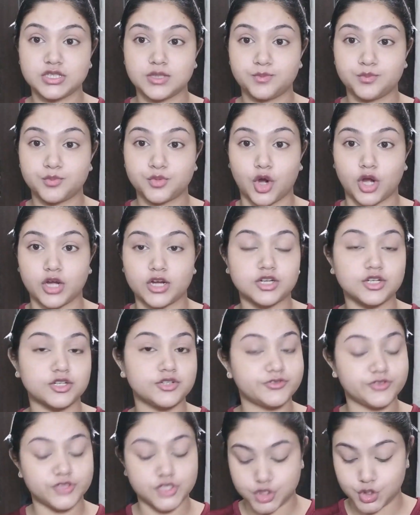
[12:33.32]
the product
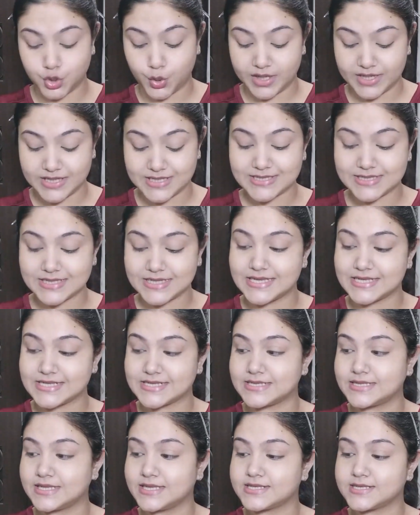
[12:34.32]
of choice
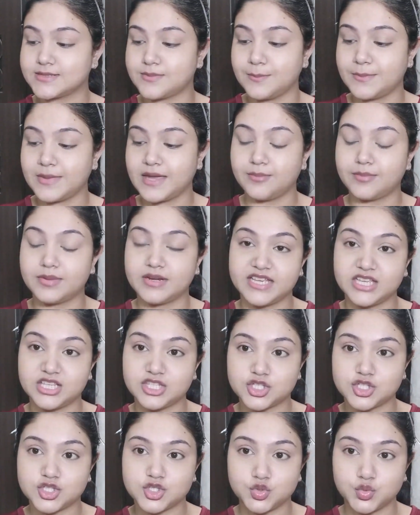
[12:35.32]
is this
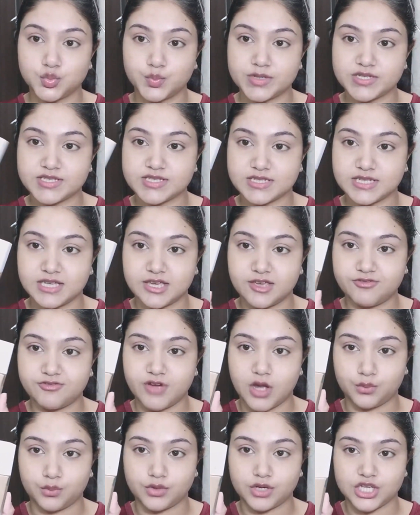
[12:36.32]
Maybelline Super Stay
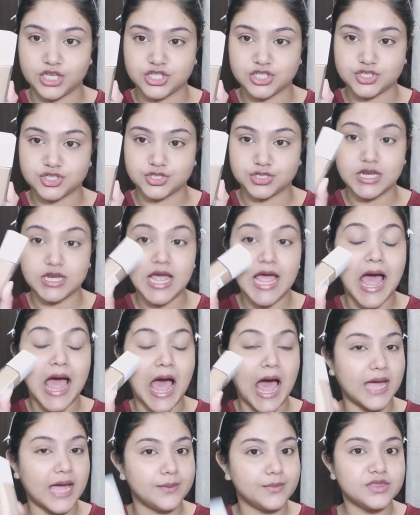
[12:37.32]
Foundation.
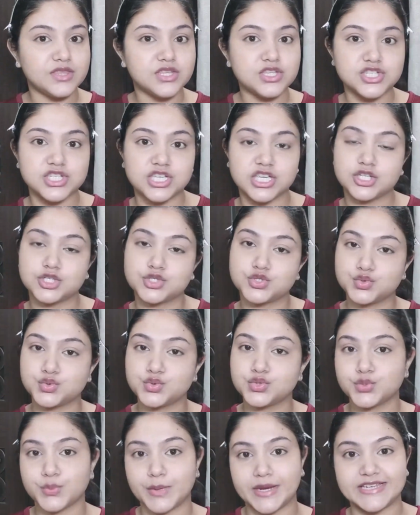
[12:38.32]
I'm in the shade
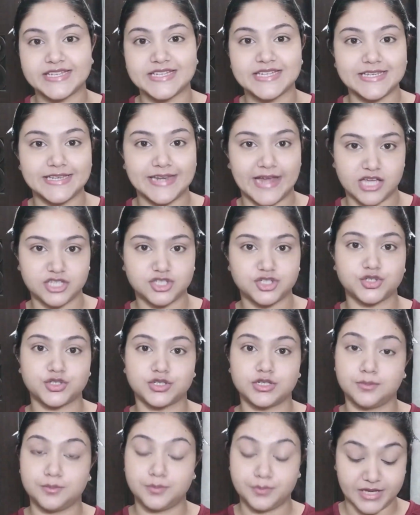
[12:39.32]
220
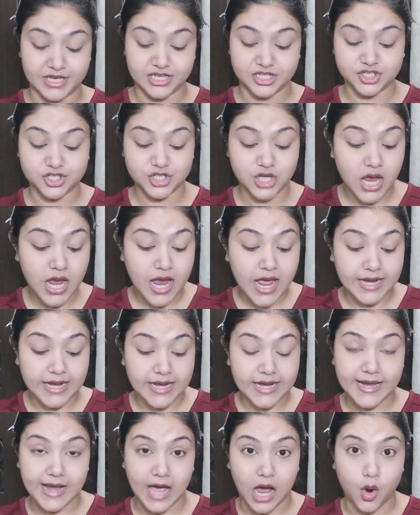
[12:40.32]
Natural Beige.
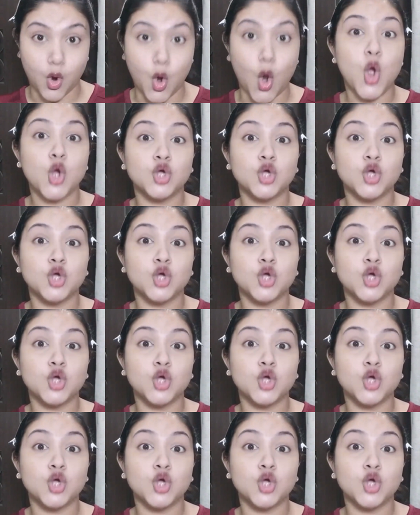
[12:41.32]
Now,